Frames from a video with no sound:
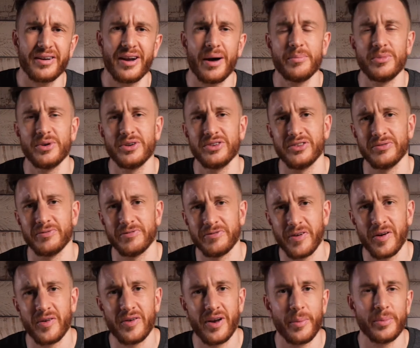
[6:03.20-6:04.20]
numbers and
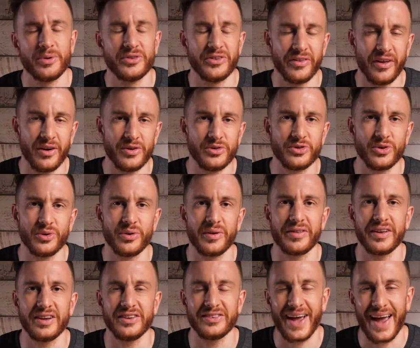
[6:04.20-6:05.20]
phone numbers and those sort of
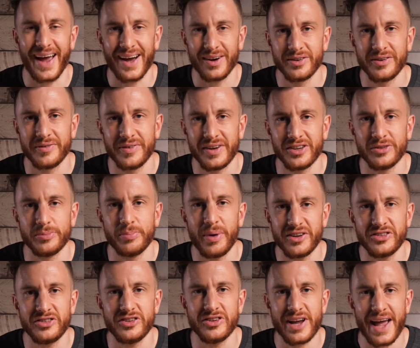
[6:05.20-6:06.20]
things out of it as
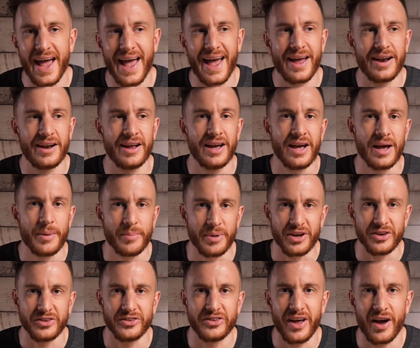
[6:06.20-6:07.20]
best you can,
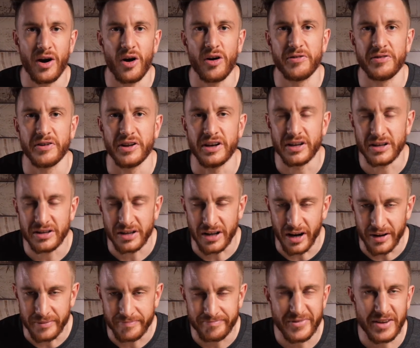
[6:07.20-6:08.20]
because they're often,
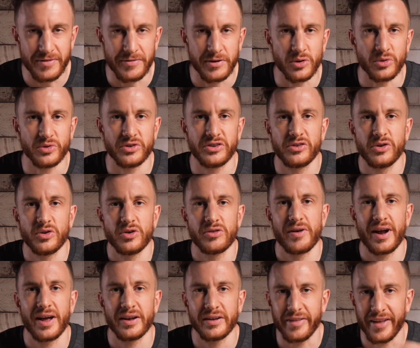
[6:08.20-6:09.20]
difficult to talk
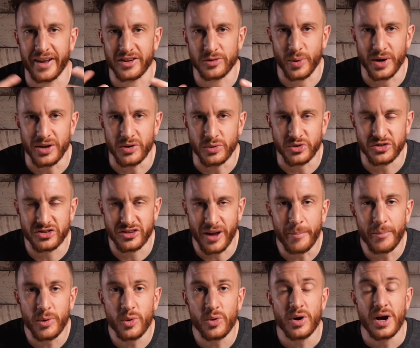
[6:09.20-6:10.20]
around, and that's where you'll
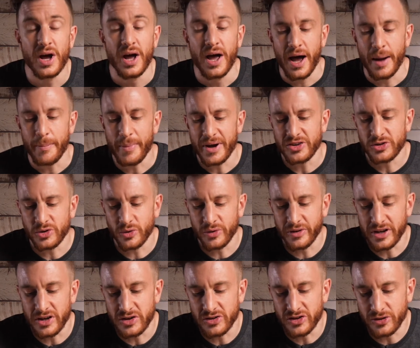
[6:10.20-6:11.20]
stumble. And make sure
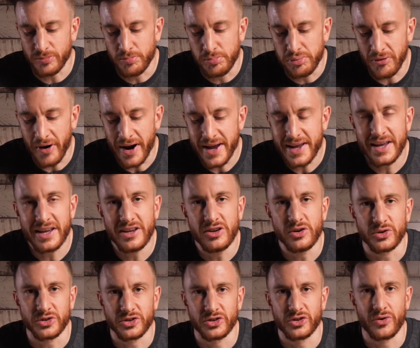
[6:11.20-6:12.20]
that you're just breaking
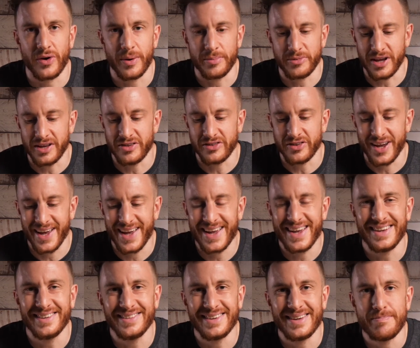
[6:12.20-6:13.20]
your script into
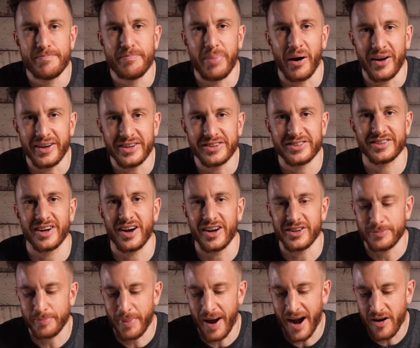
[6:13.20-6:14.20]
easy
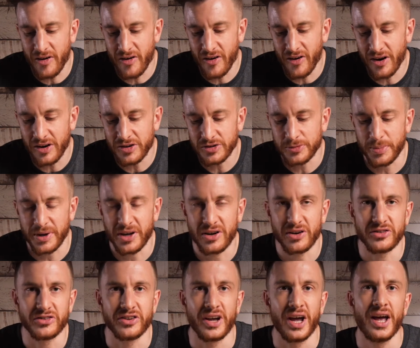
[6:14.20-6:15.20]
bite-sized paragraphs,
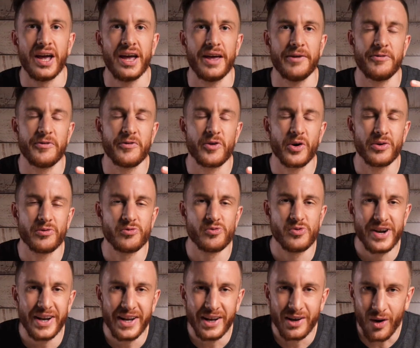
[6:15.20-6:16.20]
because if you've got a
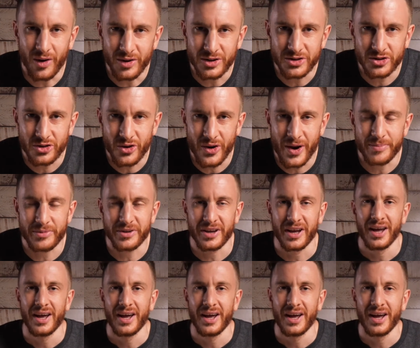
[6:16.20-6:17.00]
really long script,